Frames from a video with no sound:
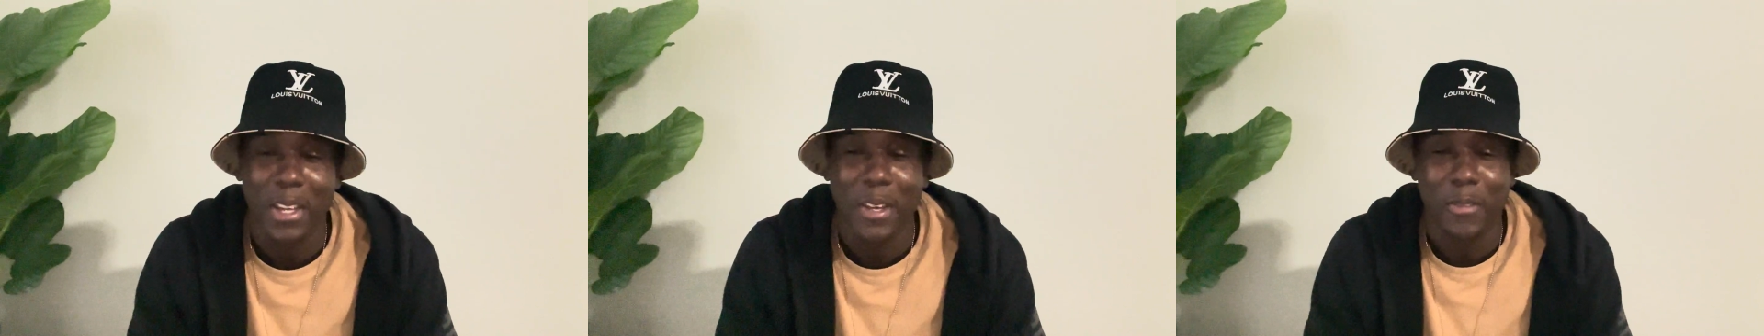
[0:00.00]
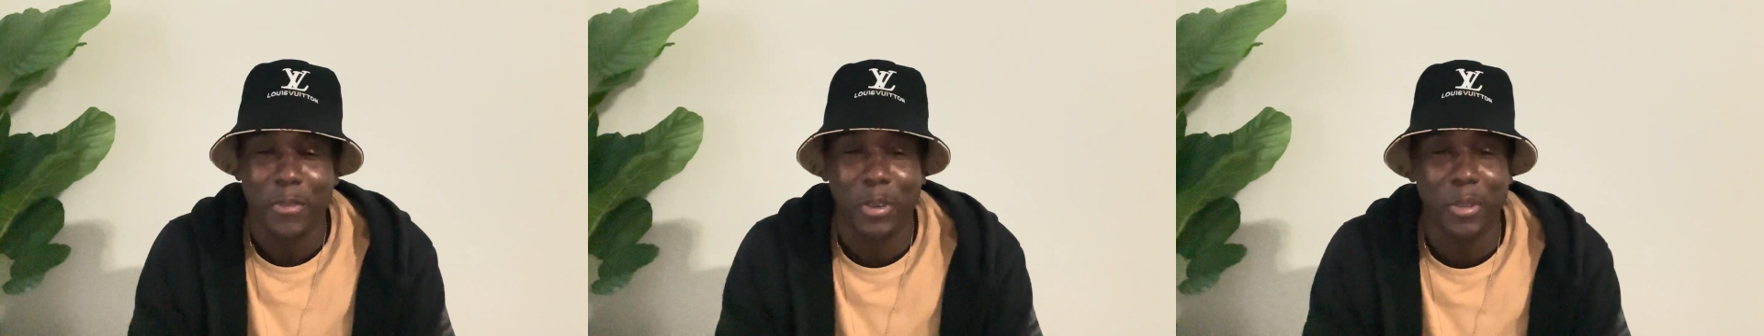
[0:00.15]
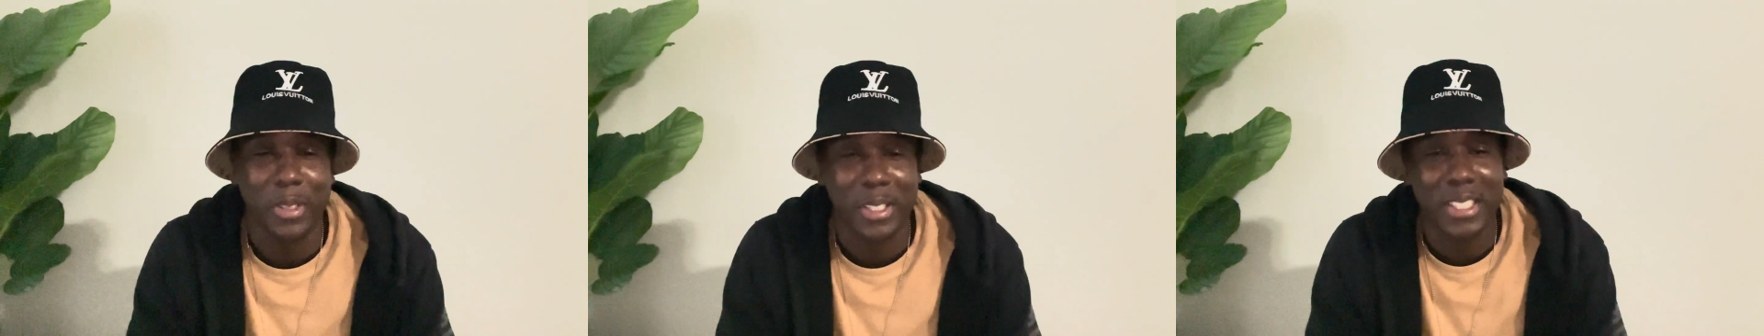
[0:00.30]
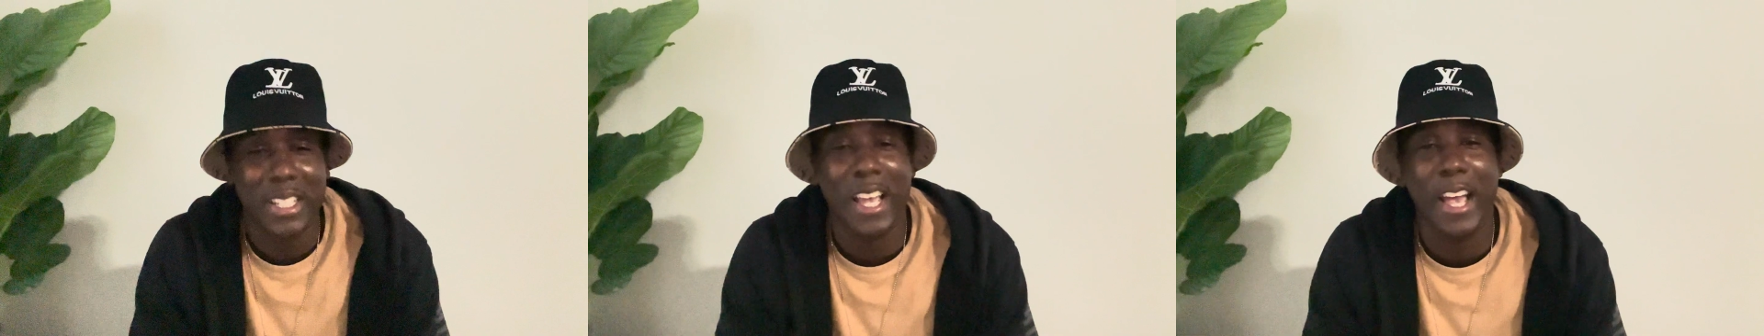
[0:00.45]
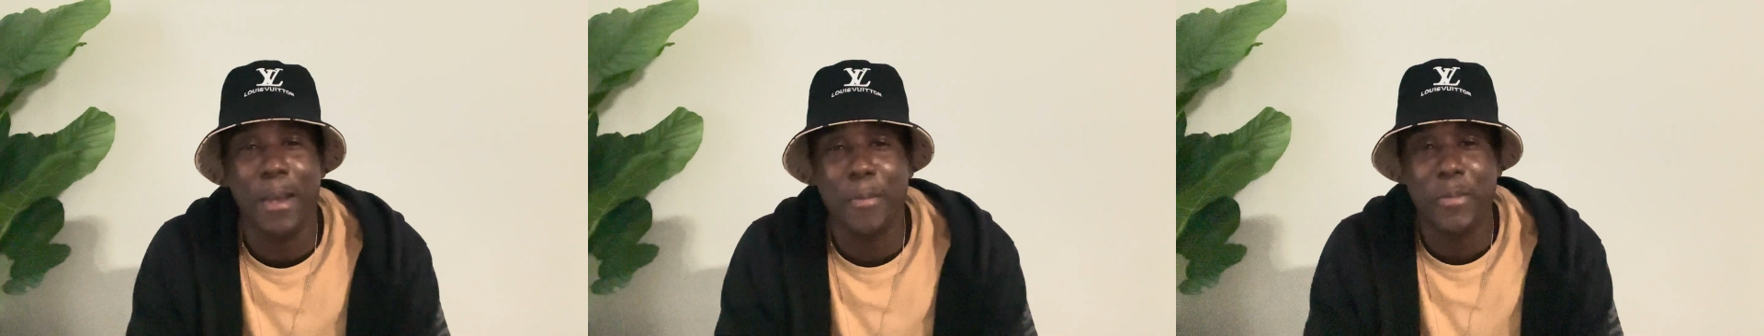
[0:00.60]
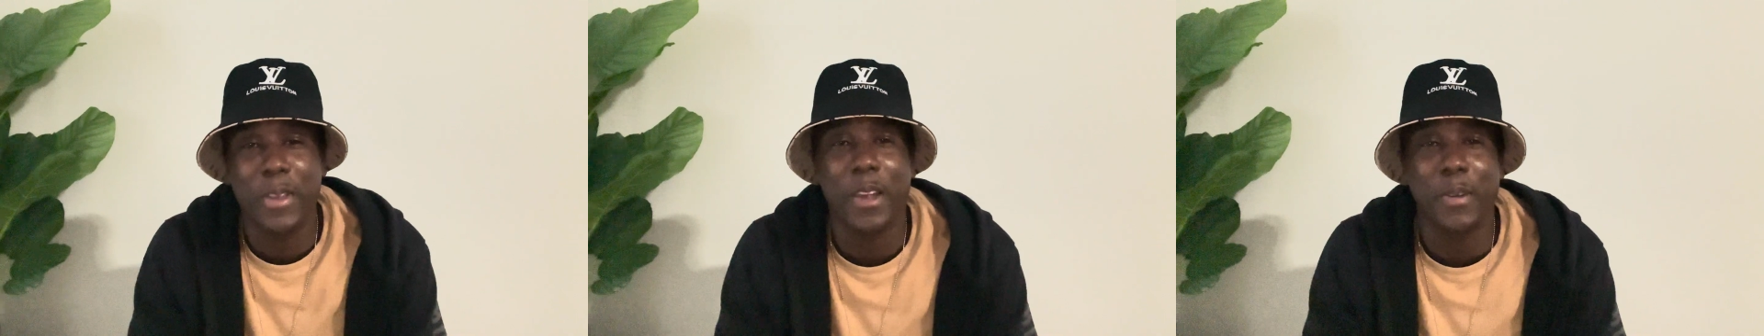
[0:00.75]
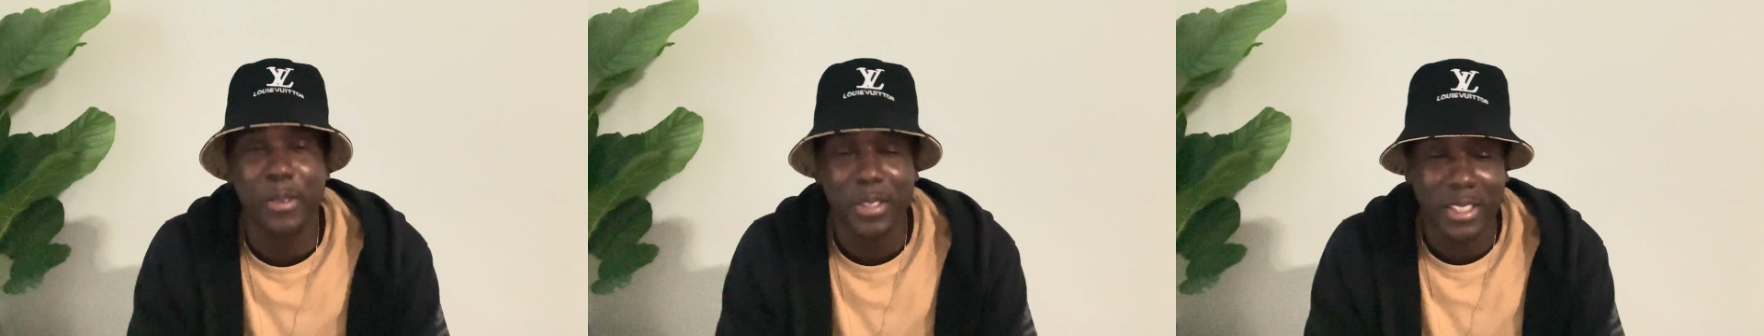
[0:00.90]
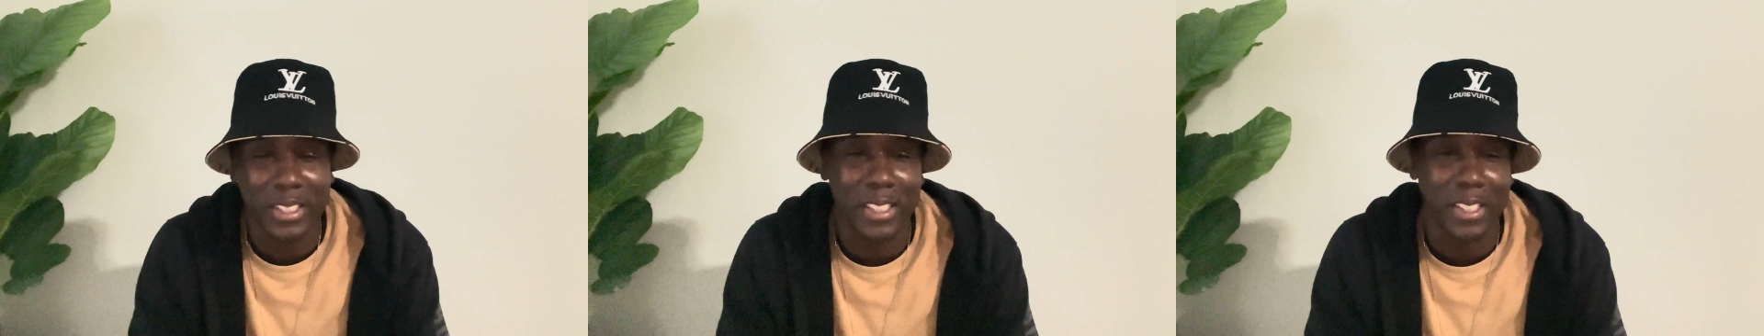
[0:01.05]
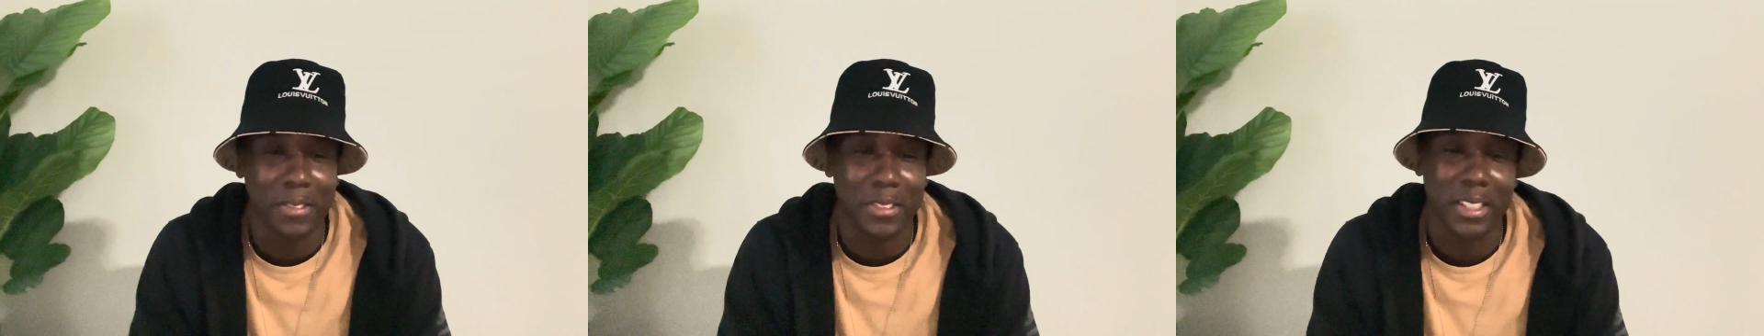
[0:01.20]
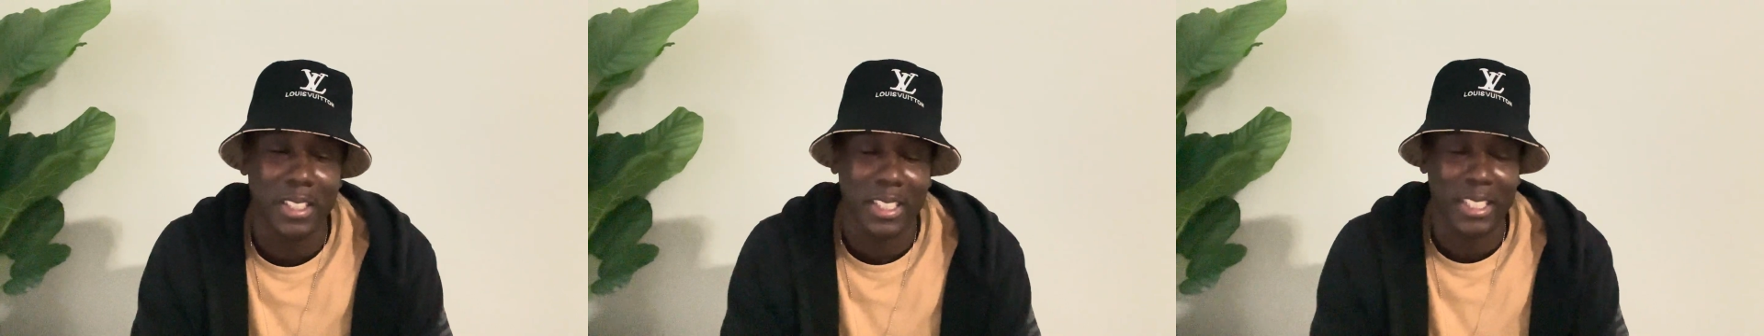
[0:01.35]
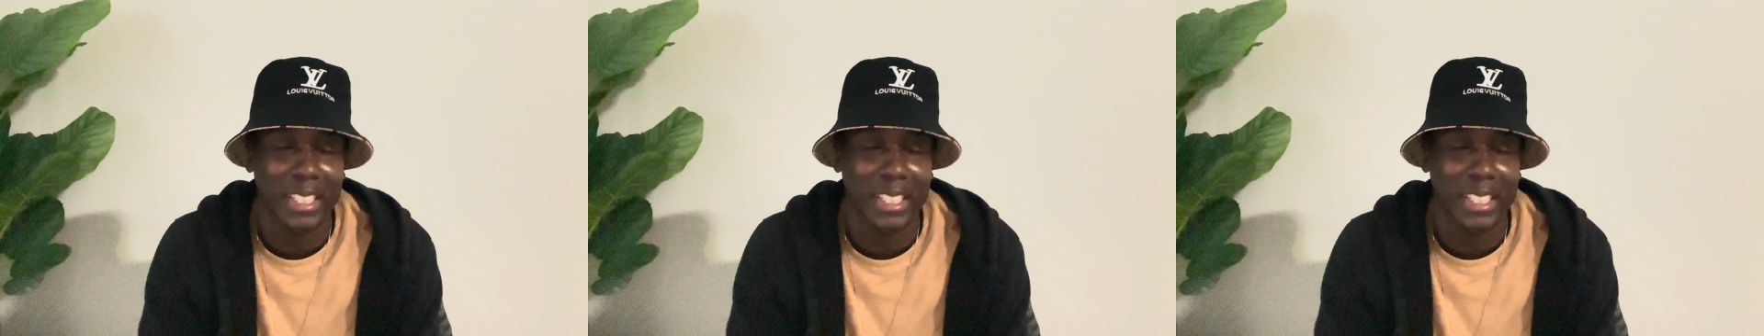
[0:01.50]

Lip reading: From the time they receive it,